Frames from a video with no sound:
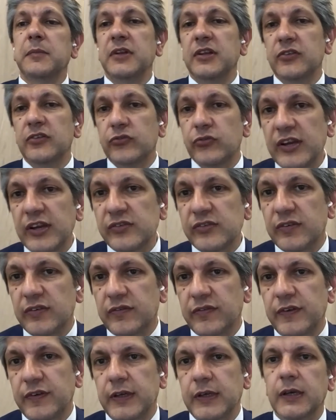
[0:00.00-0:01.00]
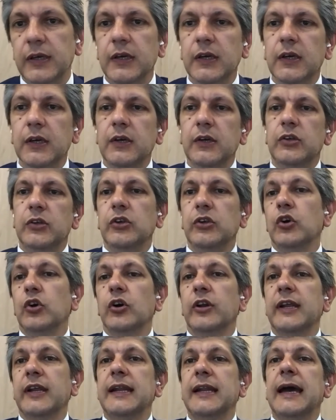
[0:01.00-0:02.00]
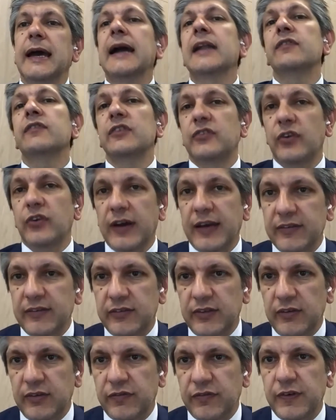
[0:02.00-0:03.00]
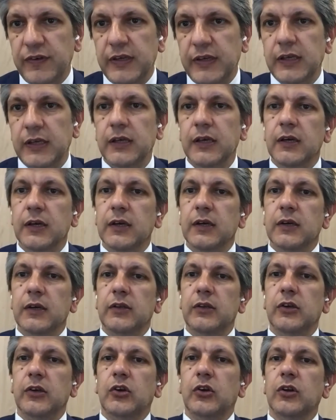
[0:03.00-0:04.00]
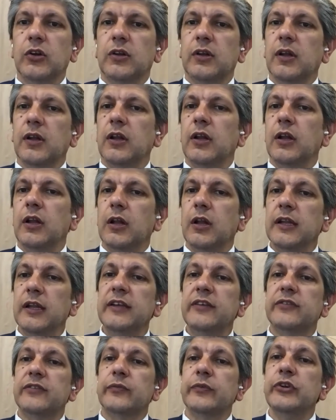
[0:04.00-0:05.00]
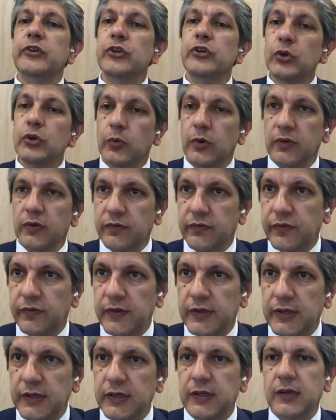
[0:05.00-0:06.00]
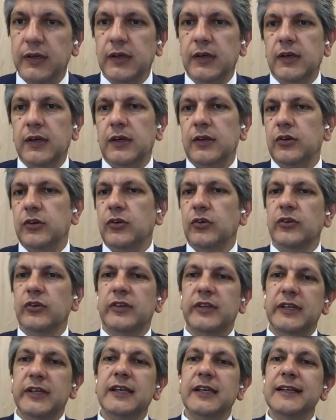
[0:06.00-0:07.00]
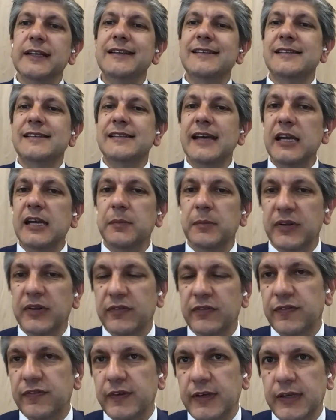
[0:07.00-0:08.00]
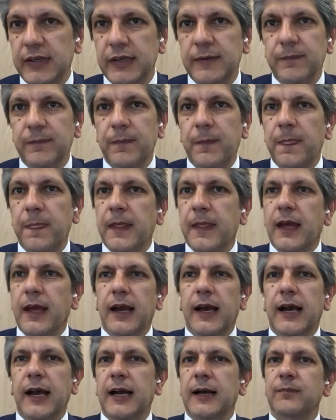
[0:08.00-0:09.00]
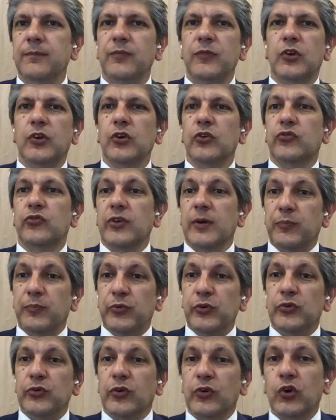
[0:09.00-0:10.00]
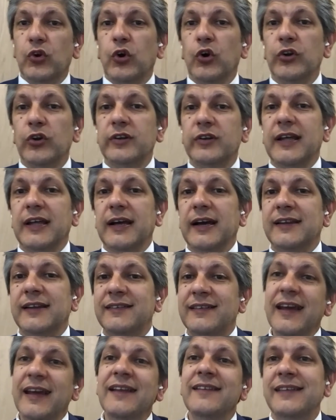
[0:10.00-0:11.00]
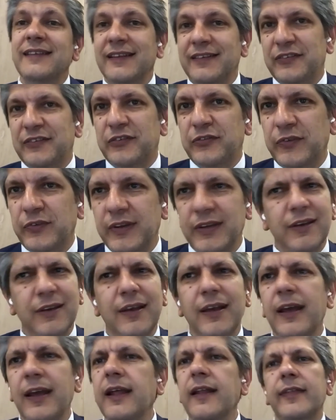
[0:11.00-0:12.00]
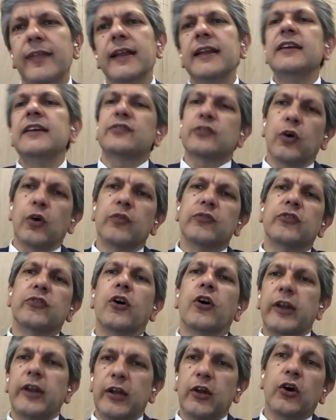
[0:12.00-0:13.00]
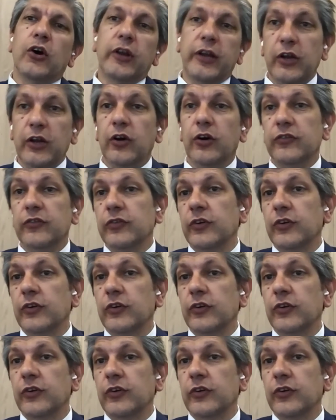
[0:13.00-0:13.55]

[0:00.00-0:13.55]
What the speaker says: administration fee, you got an advertising fee, you got lease renewals fee, you got yearly statement fee, you got tribunal court attendance fee. And the list goes on and on and on.